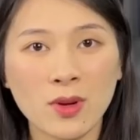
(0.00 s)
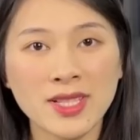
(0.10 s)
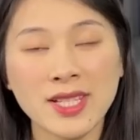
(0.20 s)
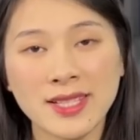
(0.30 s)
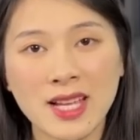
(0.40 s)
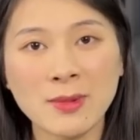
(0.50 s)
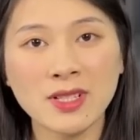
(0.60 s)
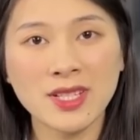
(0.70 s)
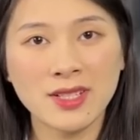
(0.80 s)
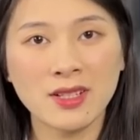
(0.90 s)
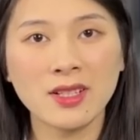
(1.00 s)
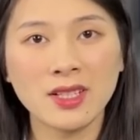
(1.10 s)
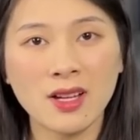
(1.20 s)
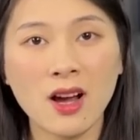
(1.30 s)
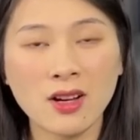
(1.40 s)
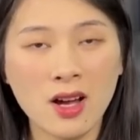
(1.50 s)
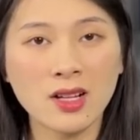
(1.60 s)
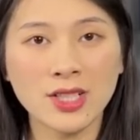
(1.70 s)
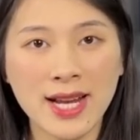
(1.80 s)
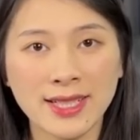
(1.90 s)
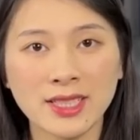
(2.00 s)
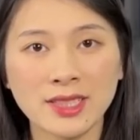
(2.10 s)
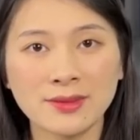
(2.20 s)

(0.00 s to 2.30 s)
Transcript: was established in Hong Kong, China,